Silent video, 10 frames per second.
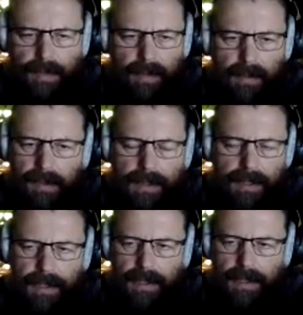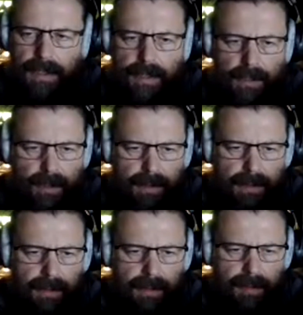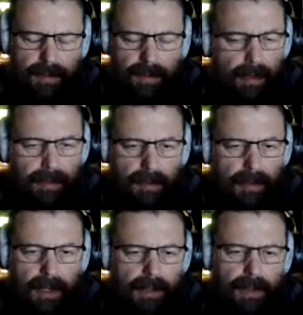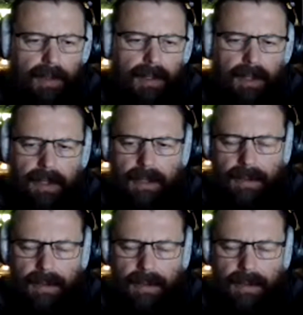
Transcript: which is to me very annoying.